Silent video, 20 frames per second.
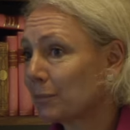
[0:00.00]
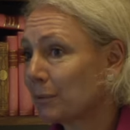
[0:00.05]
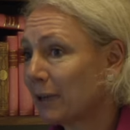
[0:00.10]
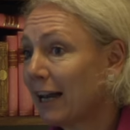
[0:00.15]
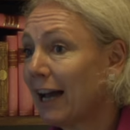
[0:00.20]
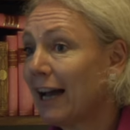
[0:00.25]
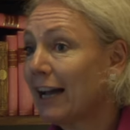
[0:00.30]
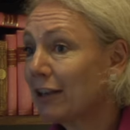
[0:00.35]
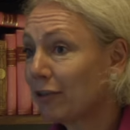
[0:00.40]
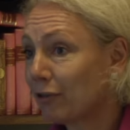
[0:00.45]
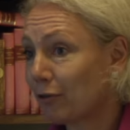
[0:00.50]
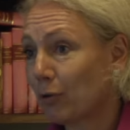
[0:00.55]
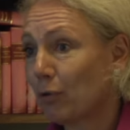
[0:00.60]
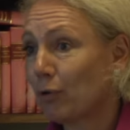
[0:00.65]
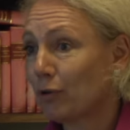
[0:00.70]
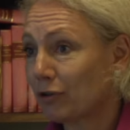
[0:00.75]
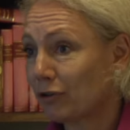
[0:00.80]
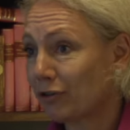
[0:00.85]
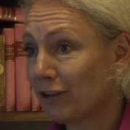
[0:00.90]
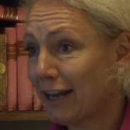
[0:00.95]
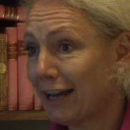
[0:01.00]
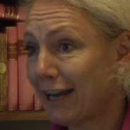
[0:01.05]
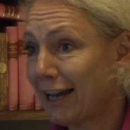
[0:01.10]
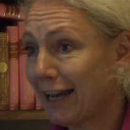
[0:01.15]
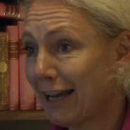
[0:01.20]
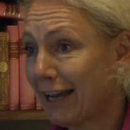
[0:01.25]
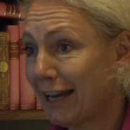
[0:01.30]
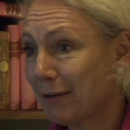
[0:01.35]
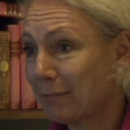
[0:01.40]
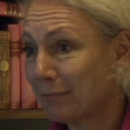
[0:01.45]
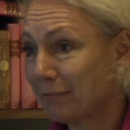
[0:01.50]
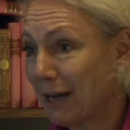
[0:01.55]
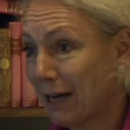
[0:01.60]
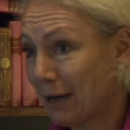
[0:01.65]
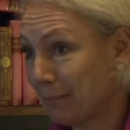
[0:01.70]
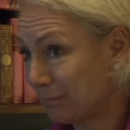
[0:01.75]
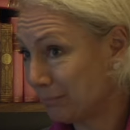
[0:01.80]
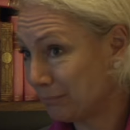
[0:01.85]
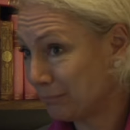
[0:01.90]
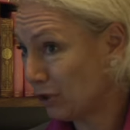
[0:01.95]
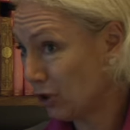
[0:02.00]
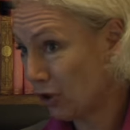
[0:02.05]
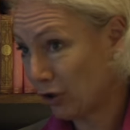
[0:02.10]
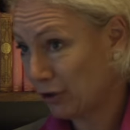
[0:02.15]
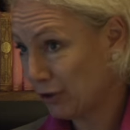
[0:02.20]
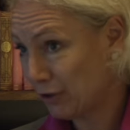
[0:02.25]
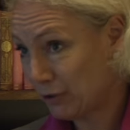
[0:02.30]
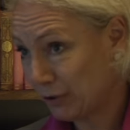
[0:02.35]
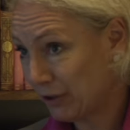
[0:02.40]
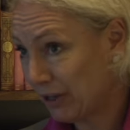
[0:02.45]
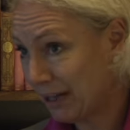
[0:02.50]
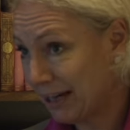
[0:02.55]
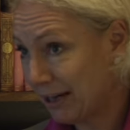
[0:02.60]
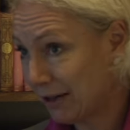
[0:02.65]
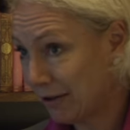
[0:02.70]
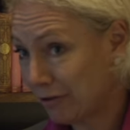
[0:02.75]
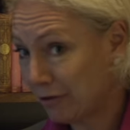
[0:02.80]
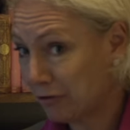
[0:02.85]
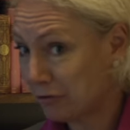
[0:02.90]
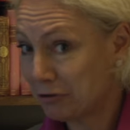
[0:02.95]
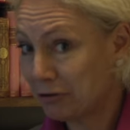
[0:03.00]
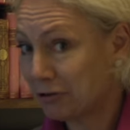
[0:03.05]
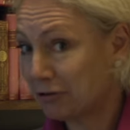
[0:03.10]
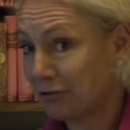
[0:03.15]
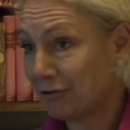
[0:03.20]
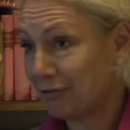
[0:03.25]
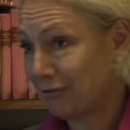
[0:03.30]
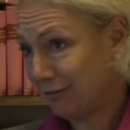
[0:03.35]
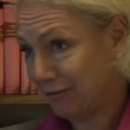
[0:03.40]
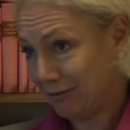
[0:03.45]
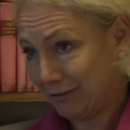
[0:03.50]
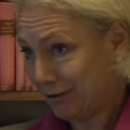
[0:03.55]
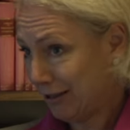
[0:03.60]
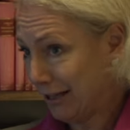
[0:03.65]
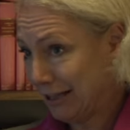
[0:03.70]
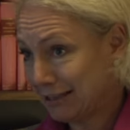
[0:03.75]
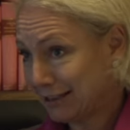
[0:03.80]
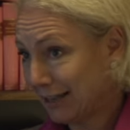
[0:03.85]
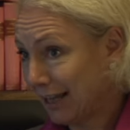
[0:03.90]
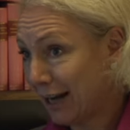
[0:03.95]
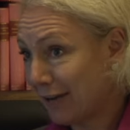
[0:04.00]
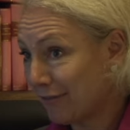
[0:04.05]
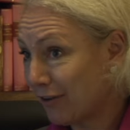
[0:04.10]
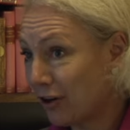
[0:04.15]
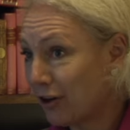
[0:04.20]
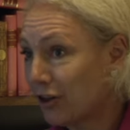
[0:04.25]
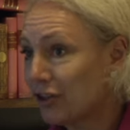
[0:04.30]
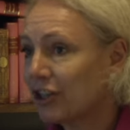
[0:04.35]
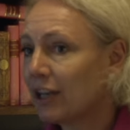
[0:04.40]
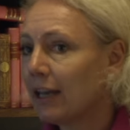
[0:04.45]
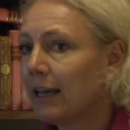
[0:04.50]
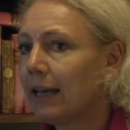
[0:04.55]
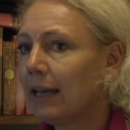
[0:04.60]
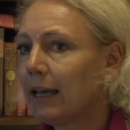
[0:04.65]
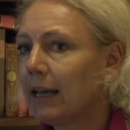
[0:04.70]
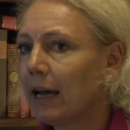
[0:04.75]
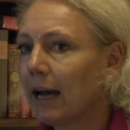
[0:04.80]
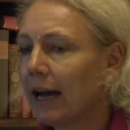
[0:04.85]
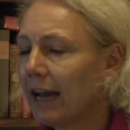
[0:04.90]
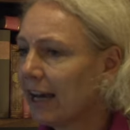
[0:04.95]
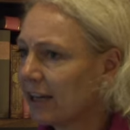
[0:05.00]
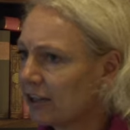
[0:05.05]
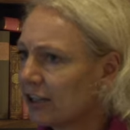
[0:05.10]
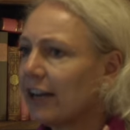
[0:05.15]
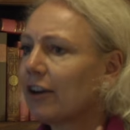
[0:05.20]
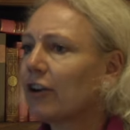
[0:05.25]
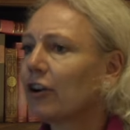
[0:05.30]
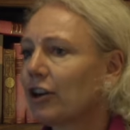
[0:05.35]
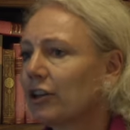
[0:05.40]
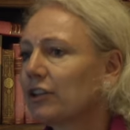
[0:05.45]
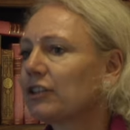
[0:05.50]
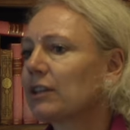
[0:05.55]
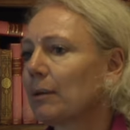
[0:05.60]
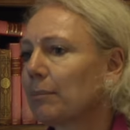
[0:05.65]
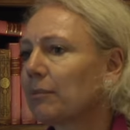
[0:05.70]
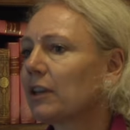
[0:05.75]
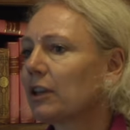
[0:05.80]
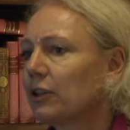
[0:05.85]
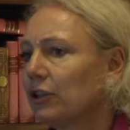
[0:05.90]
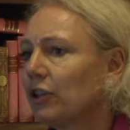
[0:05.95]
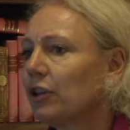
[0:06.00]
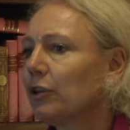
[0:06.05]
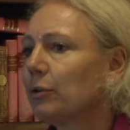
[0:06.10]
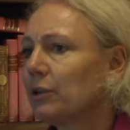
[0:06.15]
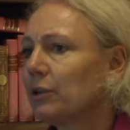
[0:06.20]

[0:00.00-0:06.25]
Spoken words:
When I thought that I'm going to hear those things that I've heard, I actually heard something new